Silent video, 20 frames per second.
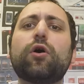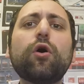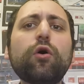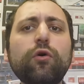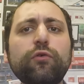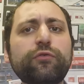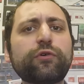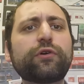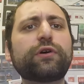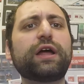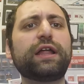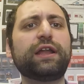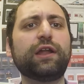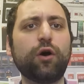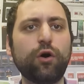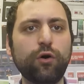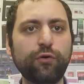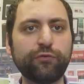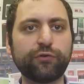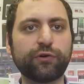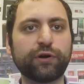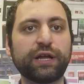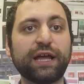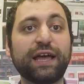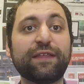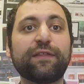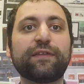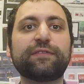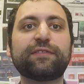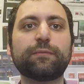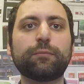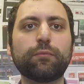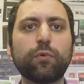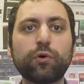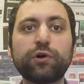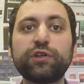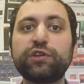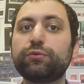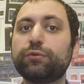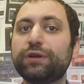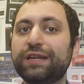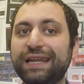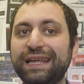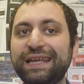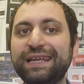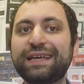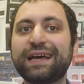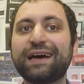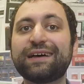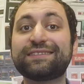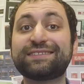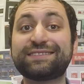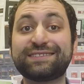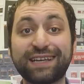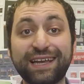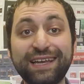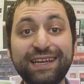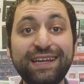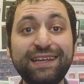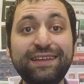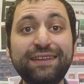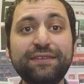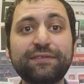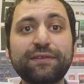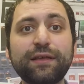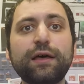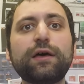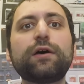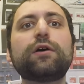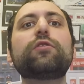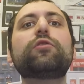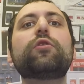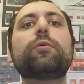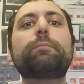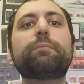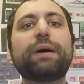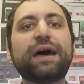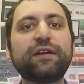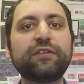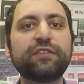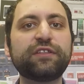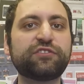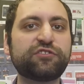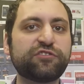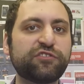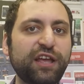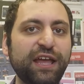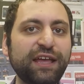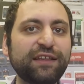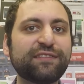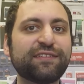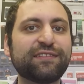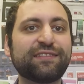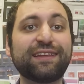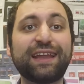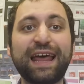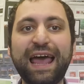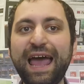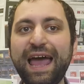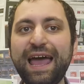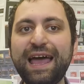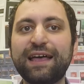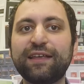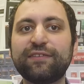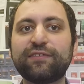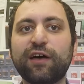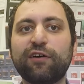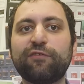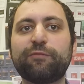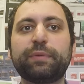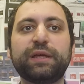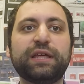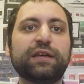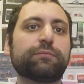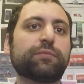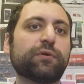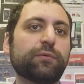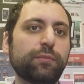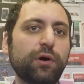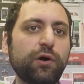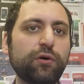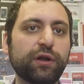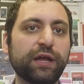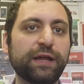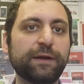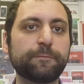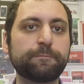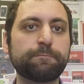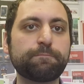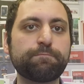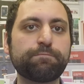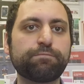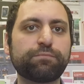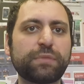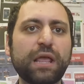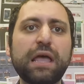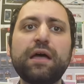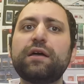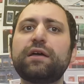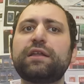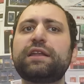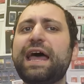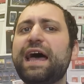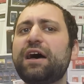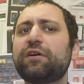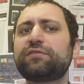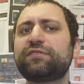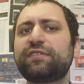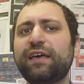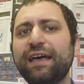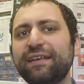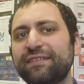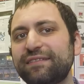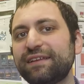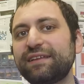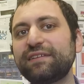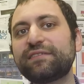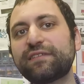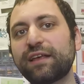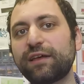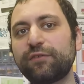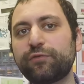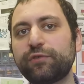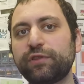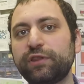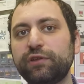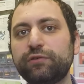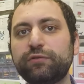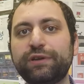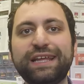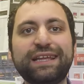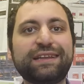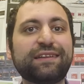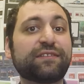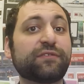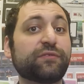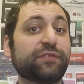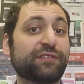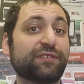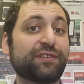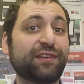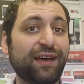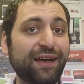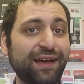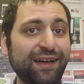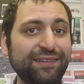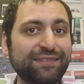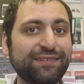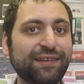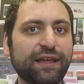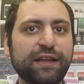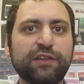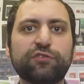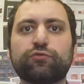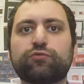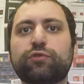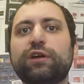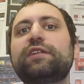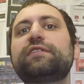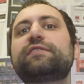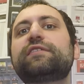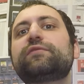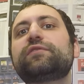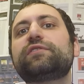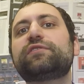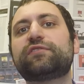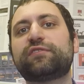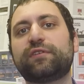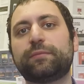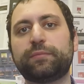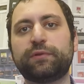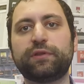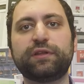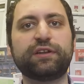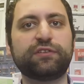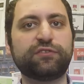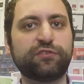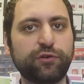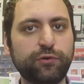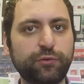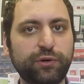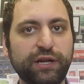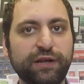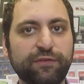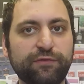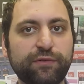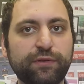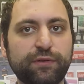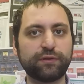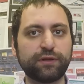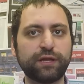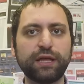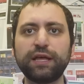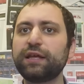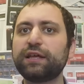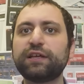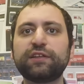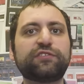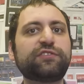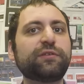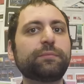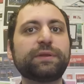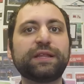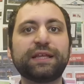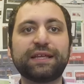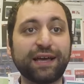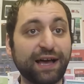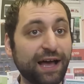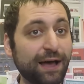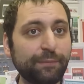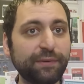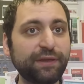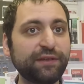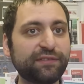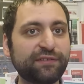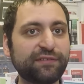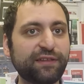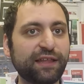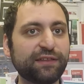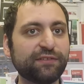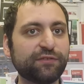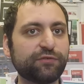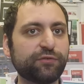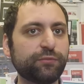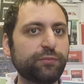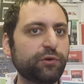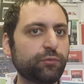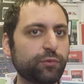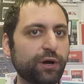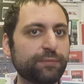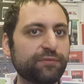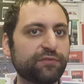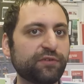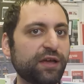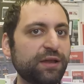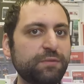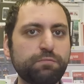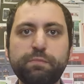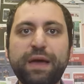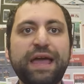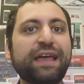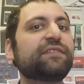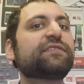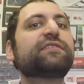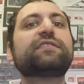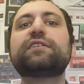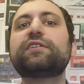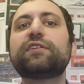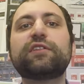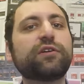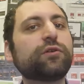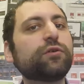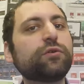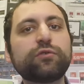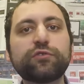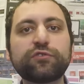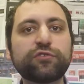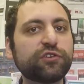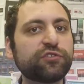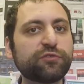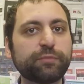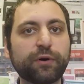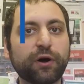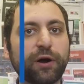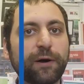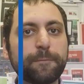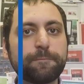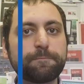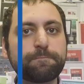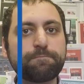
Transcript: over and over again that the more unique a site is, the better the chances it has of being promoted. Now, testing a site for the uniqueness of its content is relatively simple and intuitive. Simply copy a sentence from your website and paste it into the Google search bar.